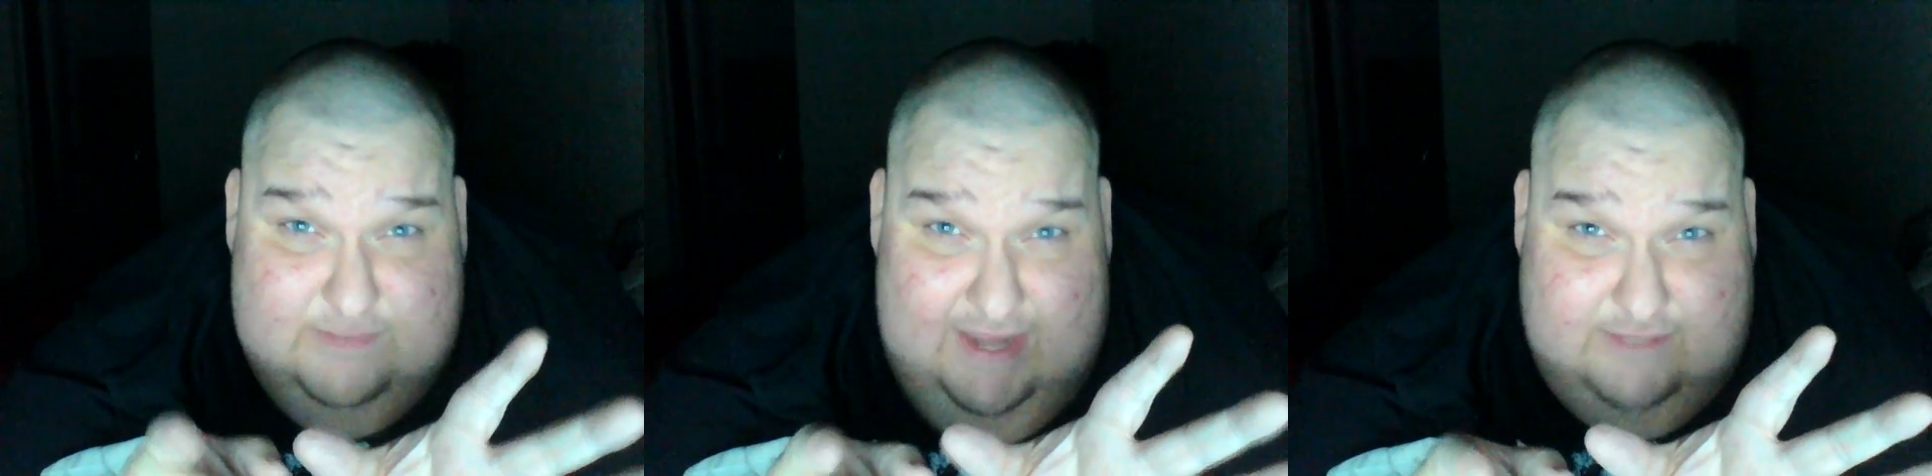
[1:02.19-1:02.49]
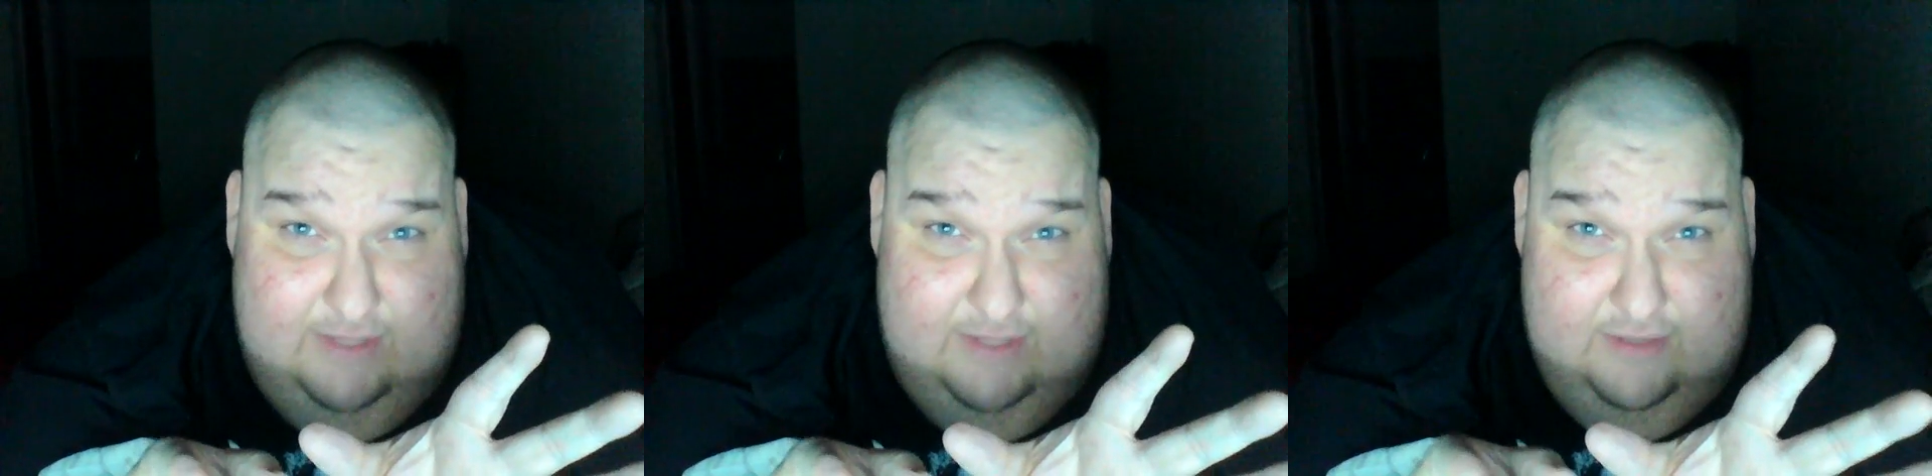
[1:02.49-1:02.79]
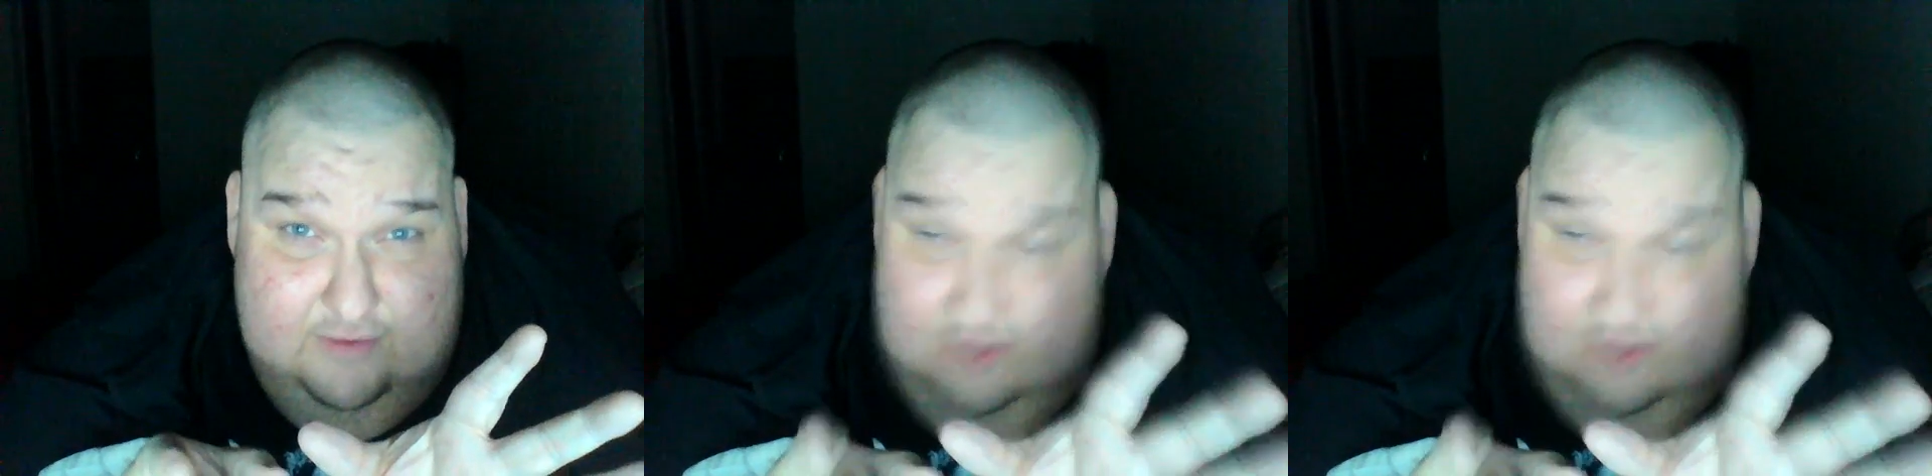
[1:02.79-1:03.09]
basement.
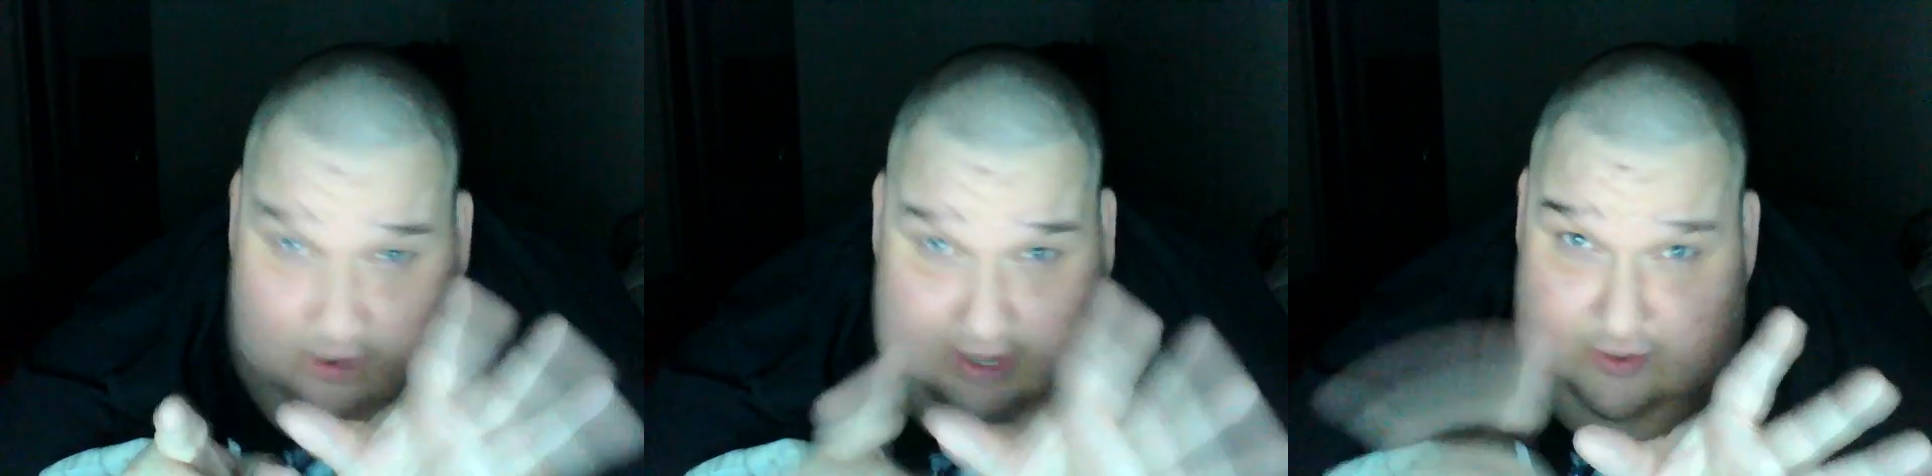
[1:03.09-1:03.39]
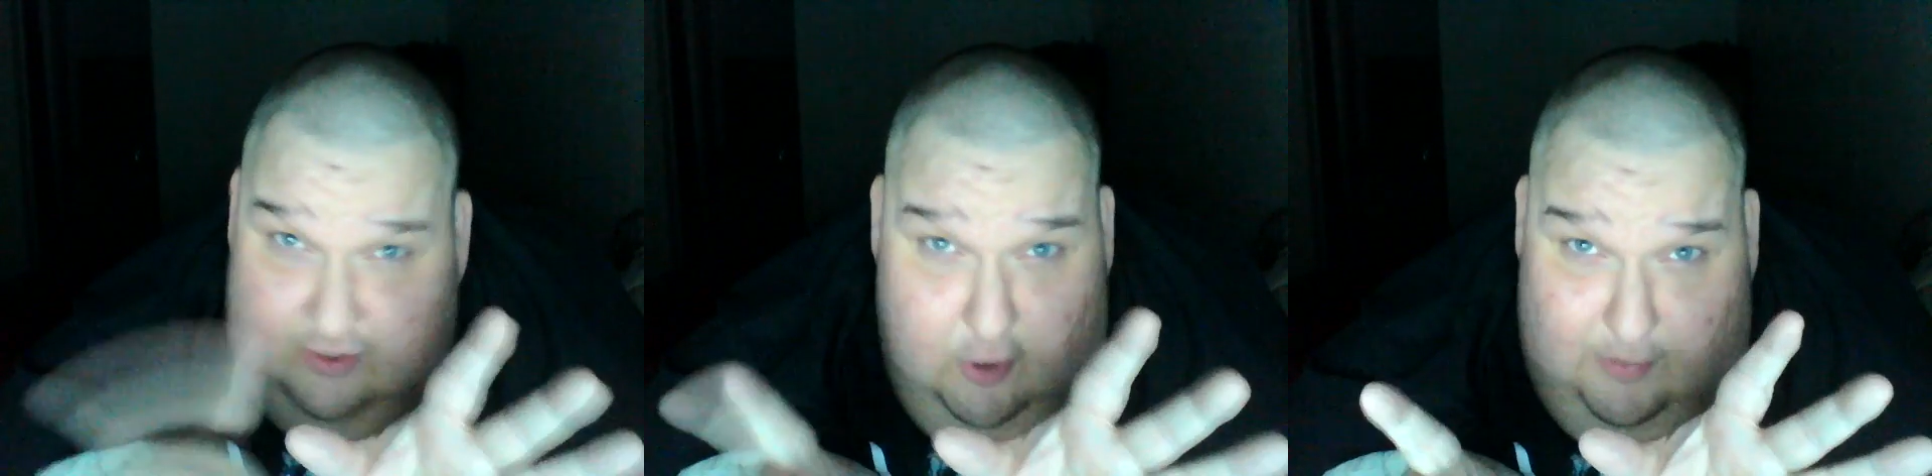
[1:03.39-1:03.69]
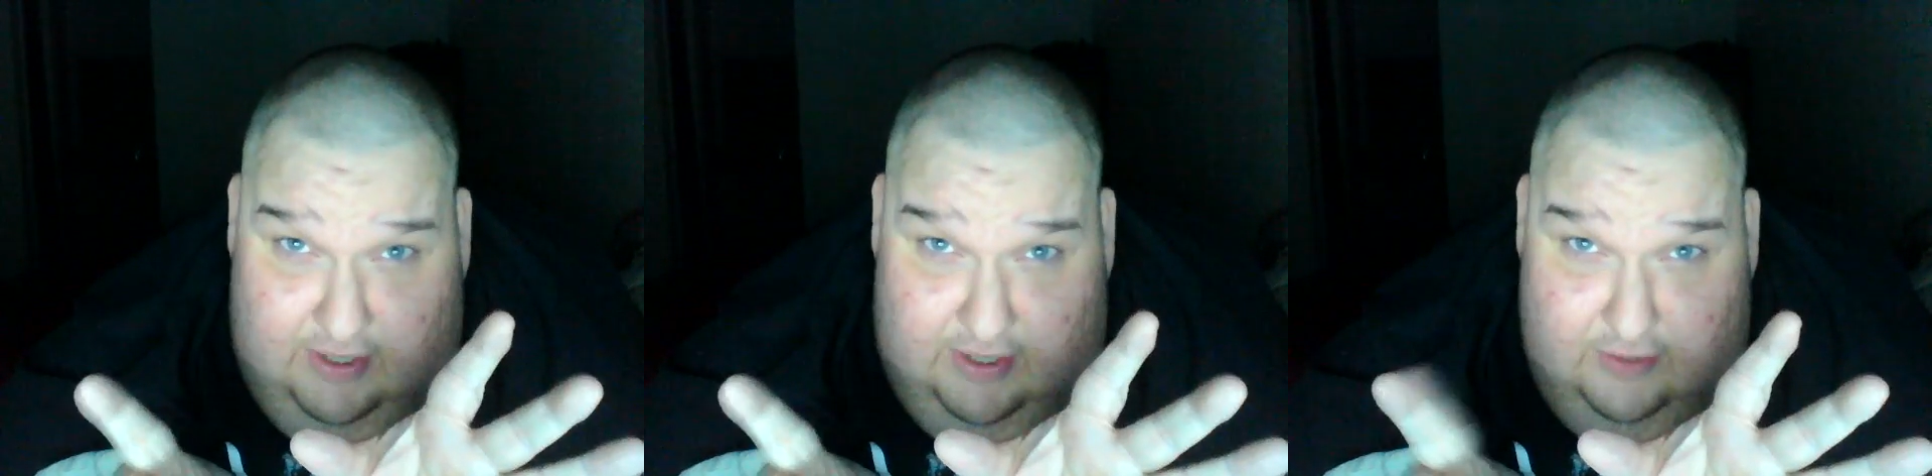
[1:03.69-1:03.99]
All right, nobody.